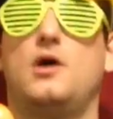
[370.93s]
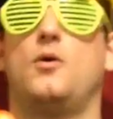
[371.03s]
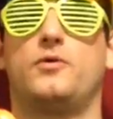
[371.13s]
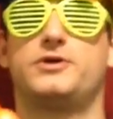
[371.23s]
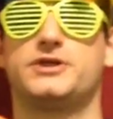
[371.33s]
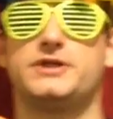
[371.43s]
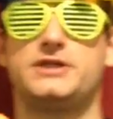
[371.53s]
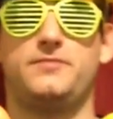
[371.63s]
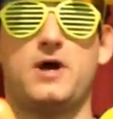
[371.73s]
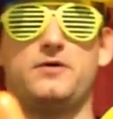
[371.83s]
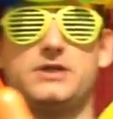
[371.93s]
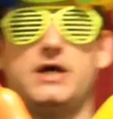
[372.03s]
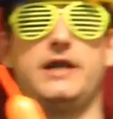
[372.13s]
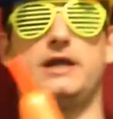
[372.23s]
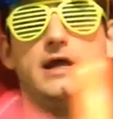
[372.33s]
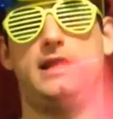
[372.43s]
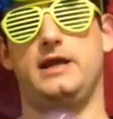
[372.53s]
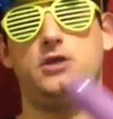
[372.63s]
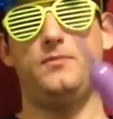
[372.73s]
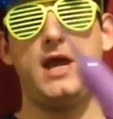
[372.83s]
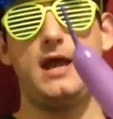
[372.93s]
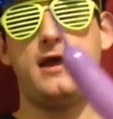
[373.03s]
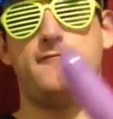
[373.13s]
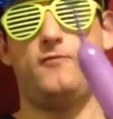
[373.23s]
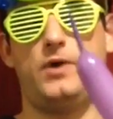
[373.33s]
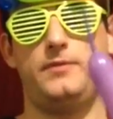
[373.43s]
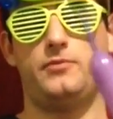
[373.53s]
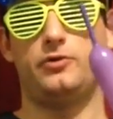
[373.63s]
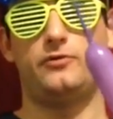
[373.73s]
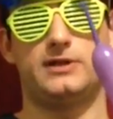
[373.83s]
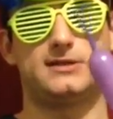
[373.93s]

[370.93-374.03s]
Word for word: We're just about done. Now you may have one balloon that's